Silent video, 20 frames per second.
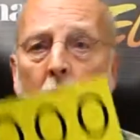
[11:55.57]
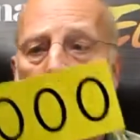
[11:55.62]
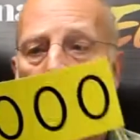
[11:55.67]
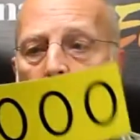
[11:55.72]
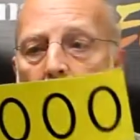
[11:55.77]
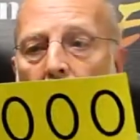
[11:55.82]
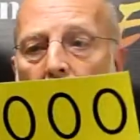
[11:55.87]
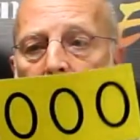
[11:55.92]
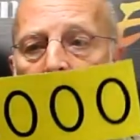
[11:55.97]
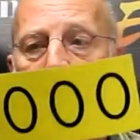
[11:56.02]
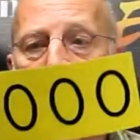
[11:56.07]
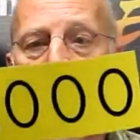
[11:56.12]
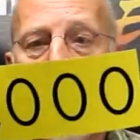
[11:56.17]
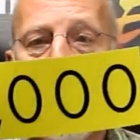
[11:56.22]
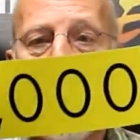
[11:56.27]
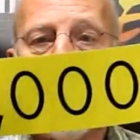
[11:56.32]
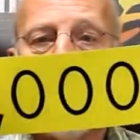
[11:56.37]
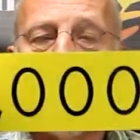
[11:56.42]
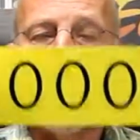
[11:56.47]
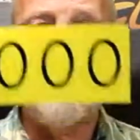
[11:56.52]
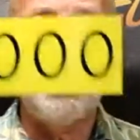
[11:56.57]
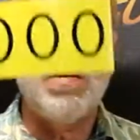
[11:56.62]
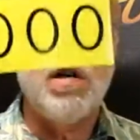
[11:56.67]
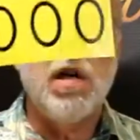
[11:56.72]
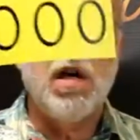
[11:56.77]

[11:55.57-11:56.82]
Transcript: really that's